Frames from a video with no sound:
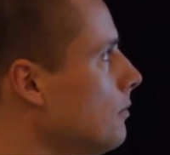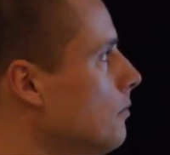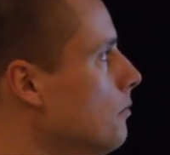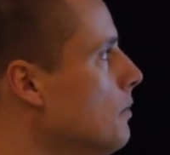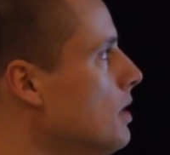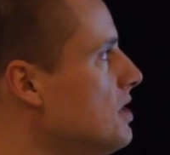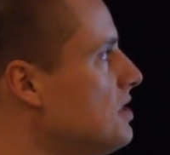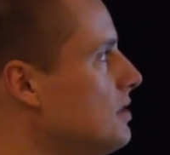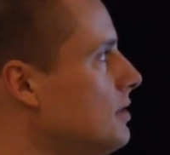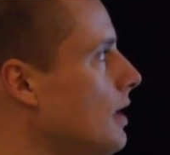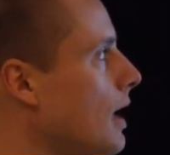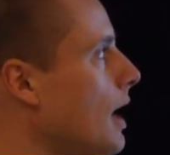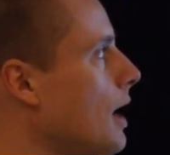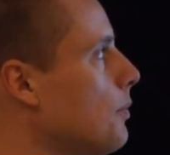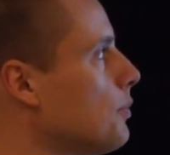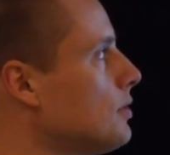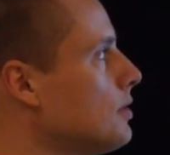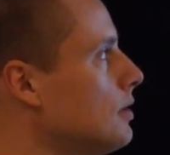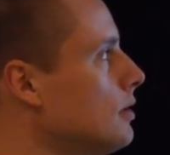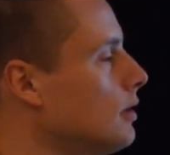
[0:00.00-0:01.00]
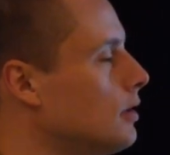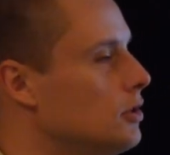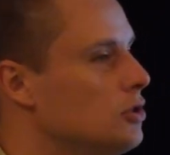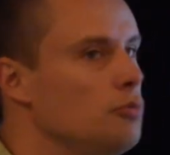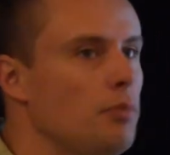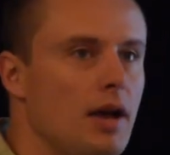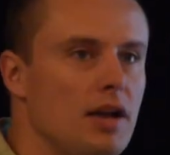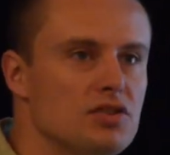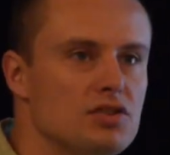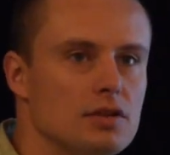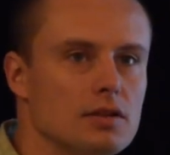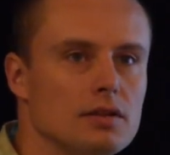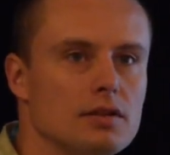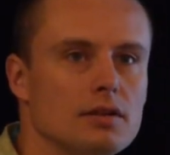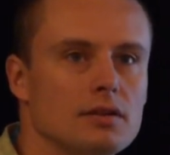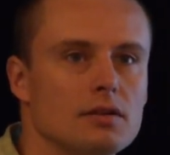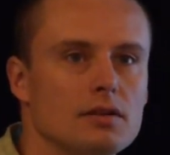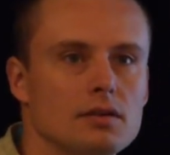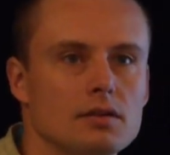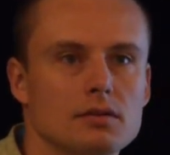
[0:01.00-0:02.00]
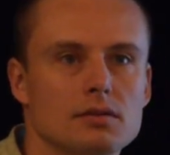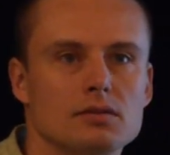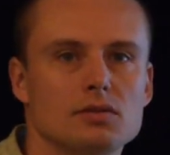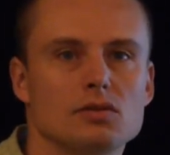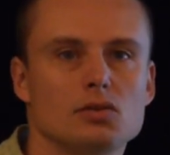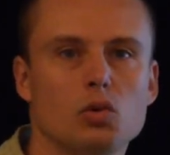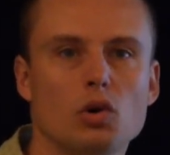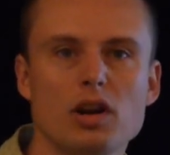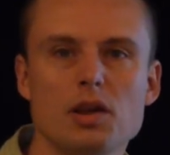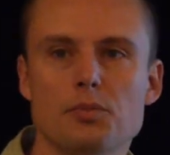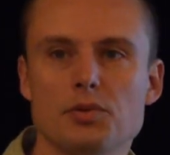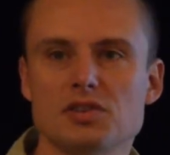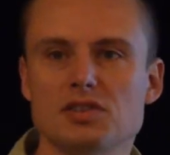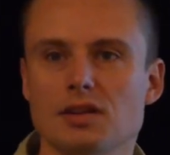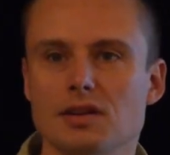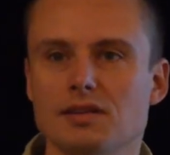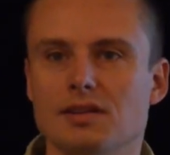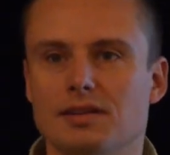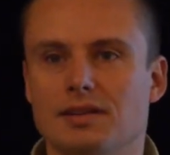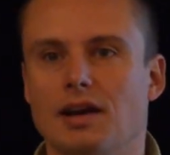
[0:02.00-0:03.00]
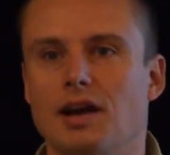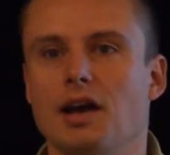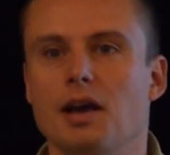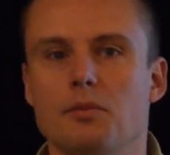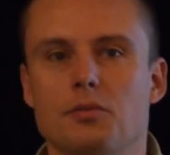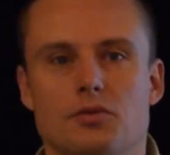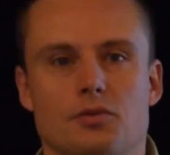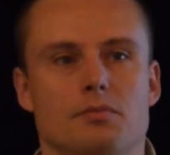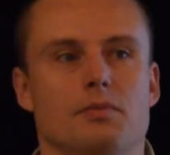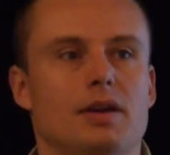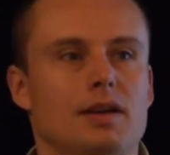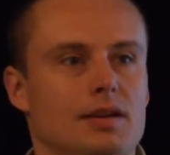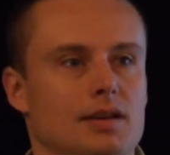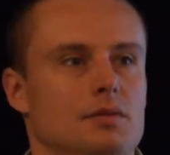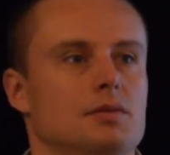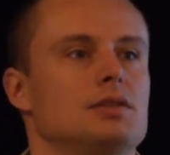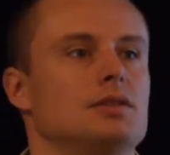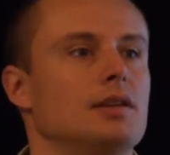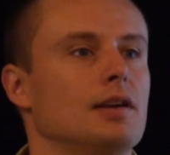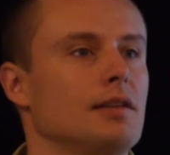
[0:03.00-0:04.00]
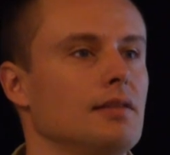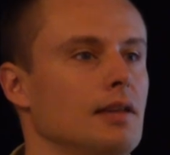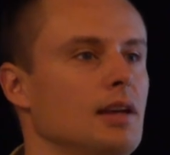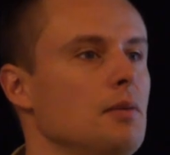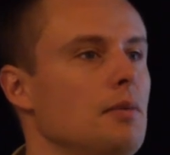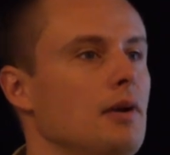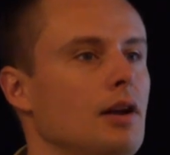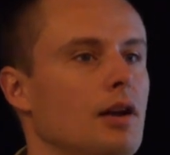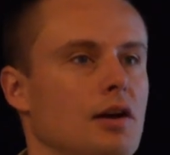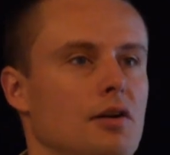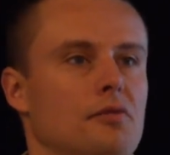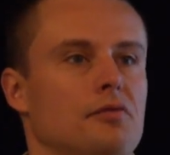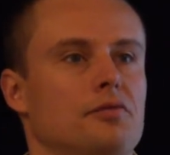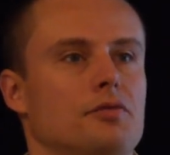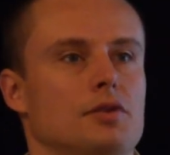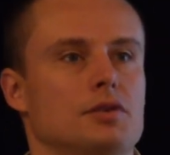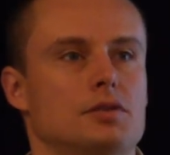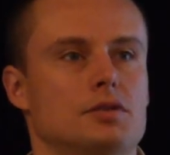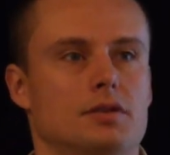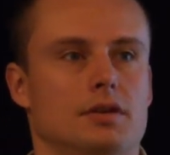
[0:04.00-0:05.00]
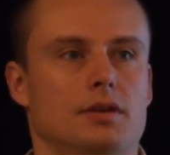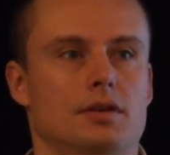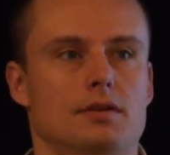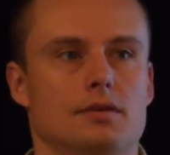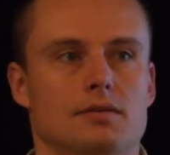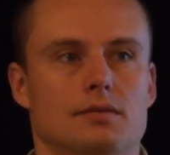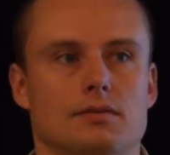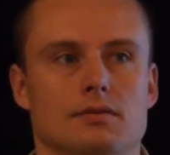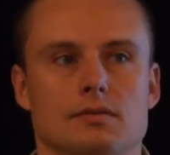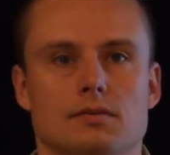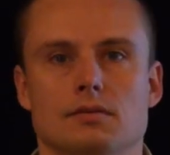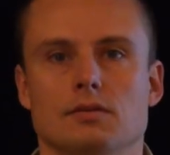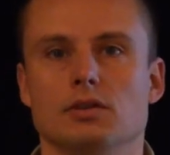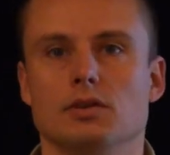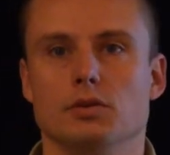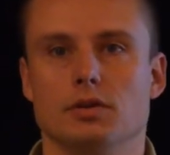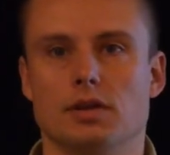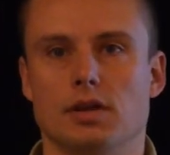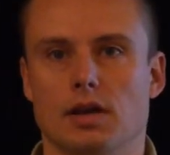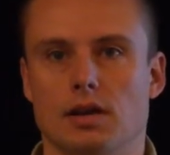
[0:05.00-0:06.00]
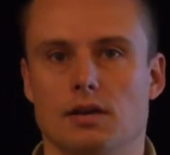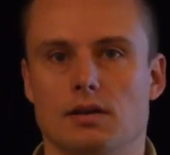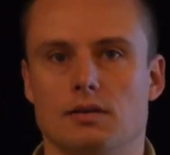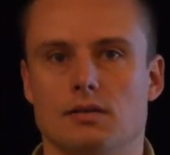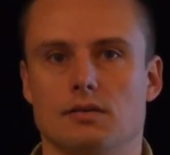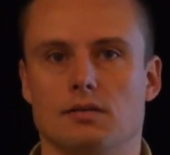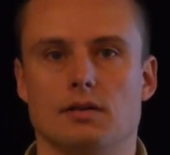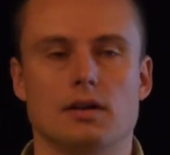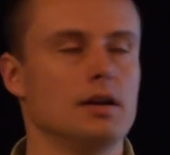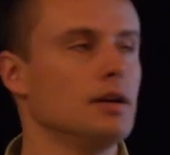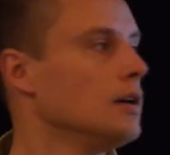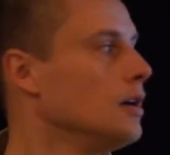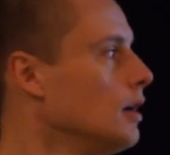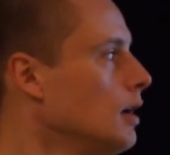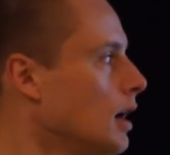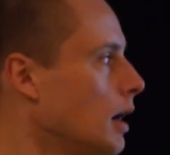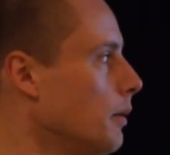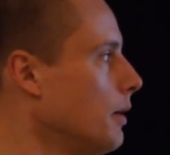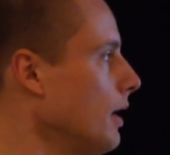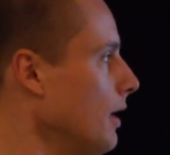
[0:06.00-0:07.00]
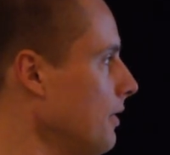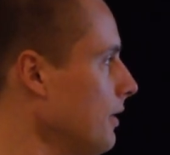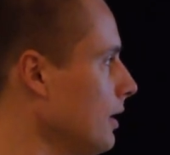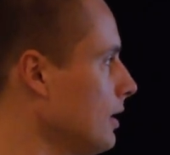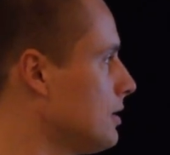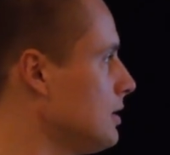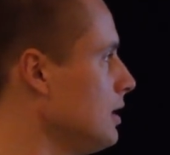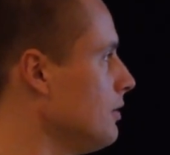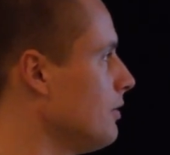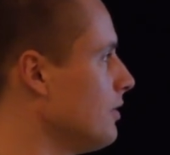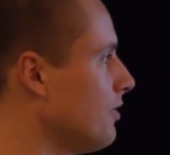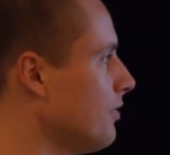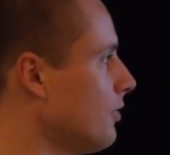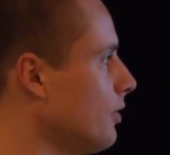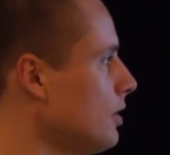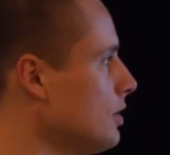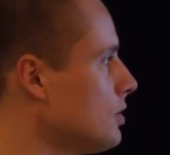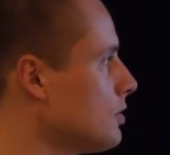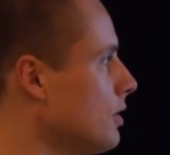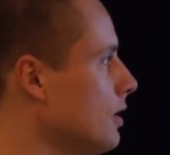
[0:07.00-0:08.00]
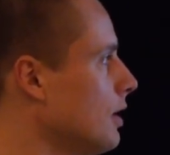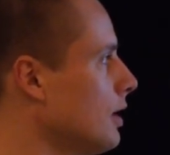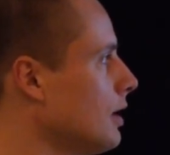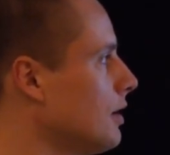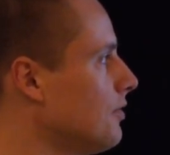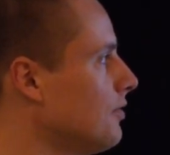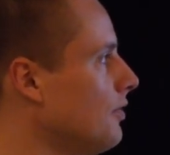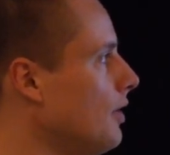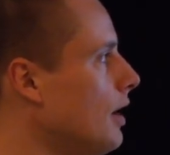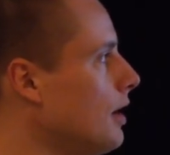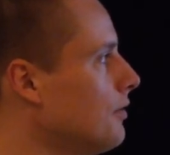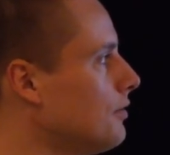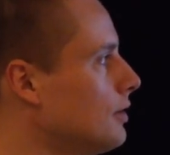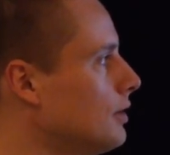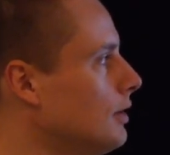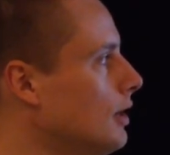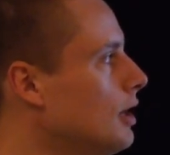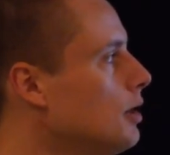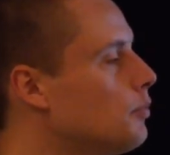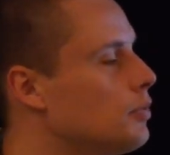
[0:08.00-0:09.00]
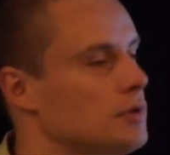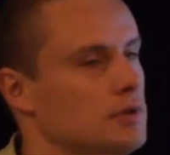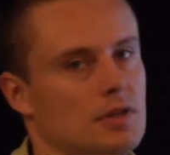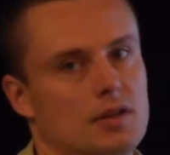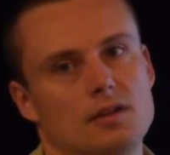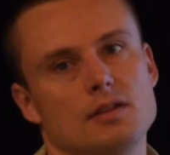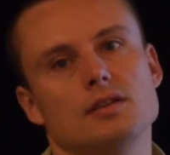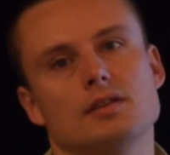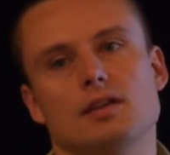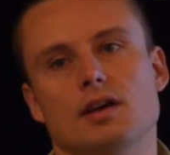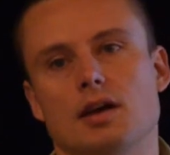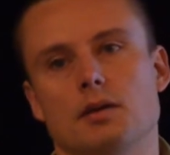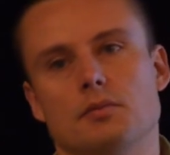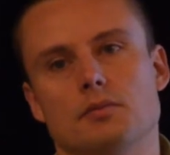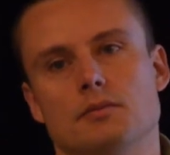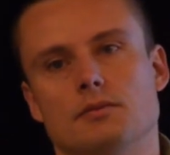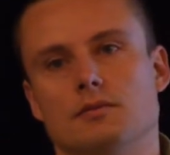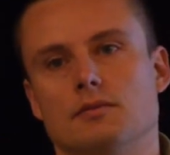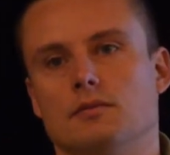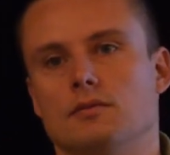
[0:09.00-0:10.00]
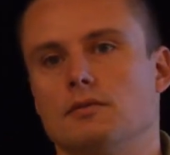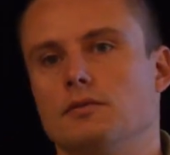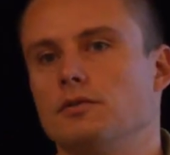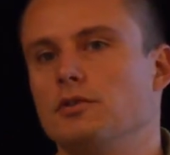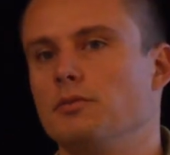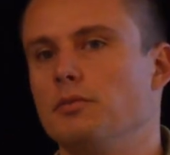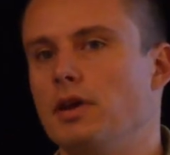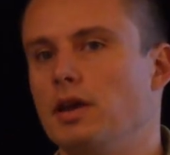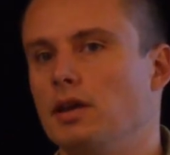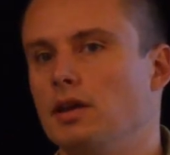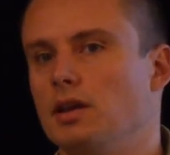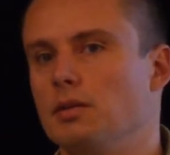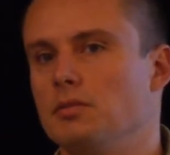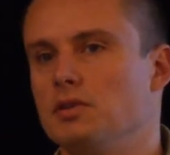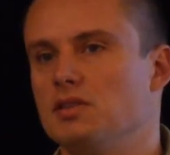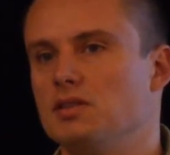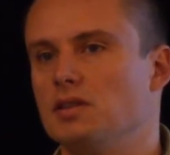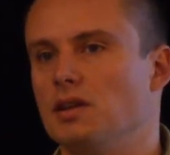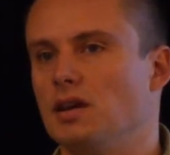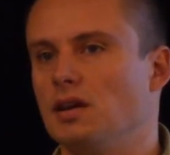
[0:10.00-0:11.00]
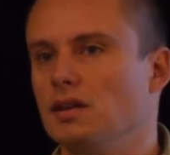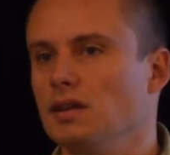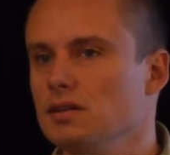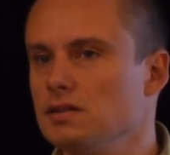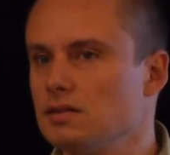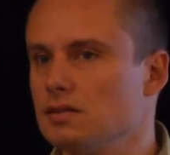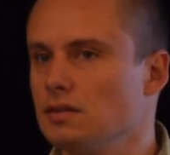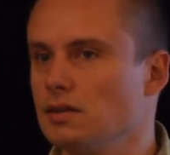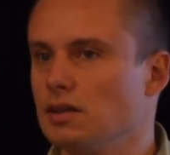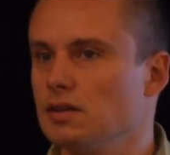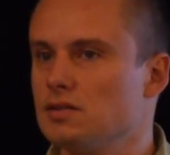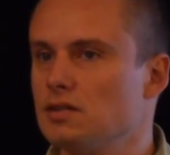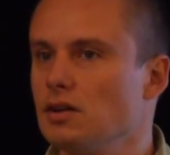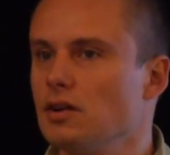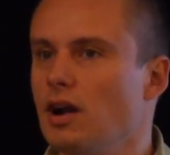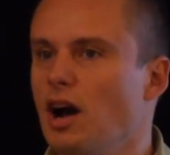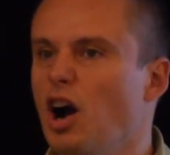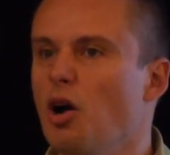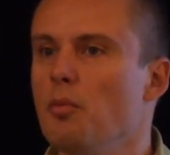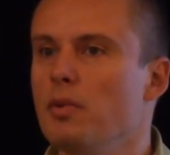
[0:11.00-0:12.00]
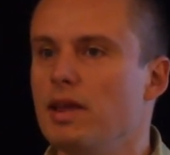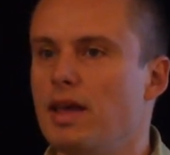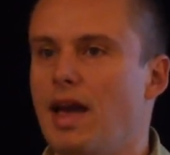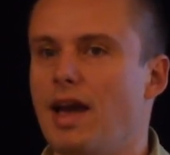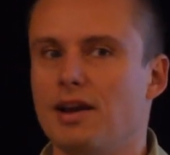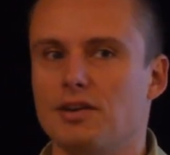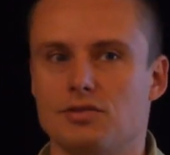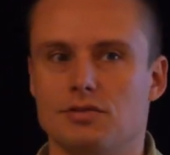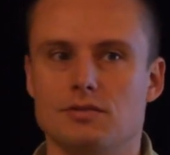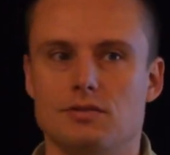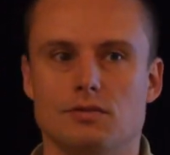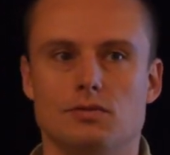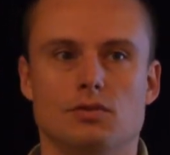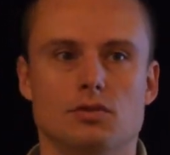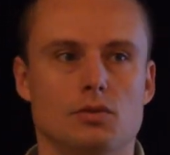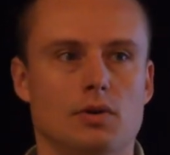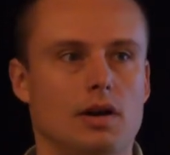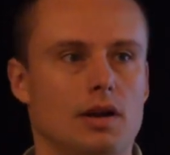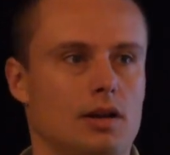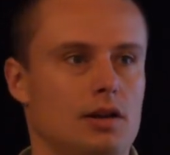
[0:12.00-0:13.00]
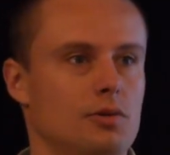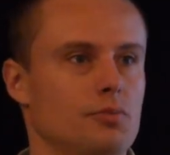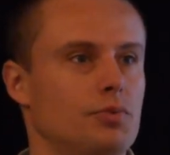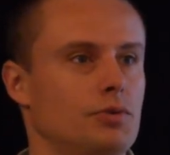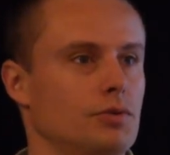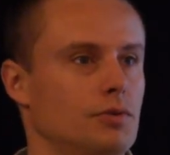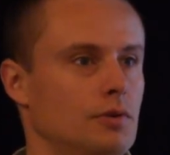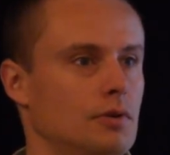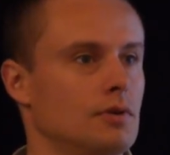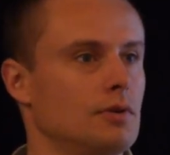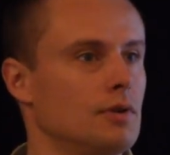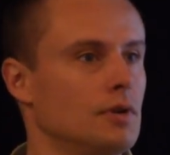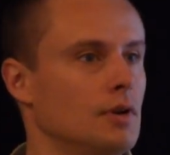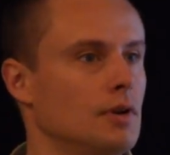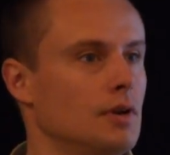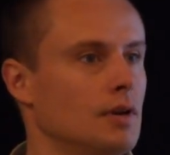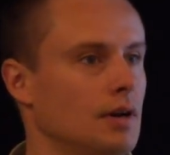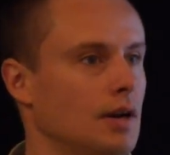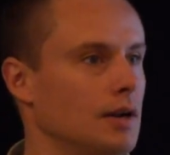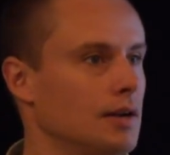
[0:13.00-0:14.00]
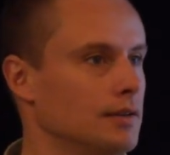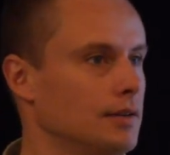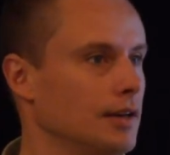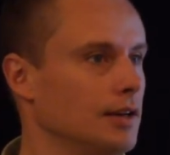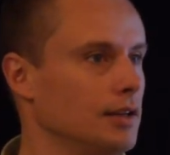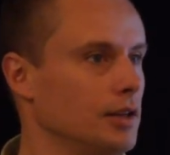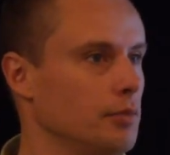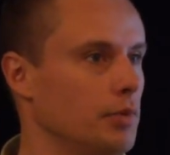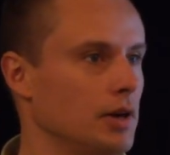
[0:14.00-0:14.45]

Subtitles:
mistaps. And can you imagine 20% of the time you're making a mistake? Think about how frustrated you would get, right? I mean, I think it's even frustrating if 5 to 10% of the time you're making a mistake. Consider how many actions you do on a computer on a daily